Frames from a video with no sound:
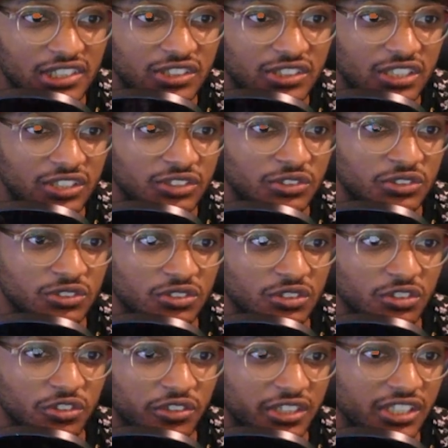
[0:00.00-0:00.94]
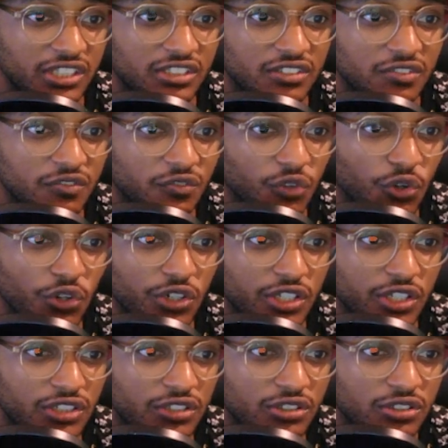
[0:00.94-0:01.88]
There's Creed and
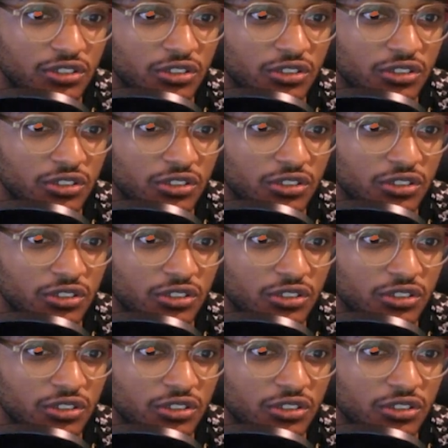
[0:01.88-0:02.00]
Void.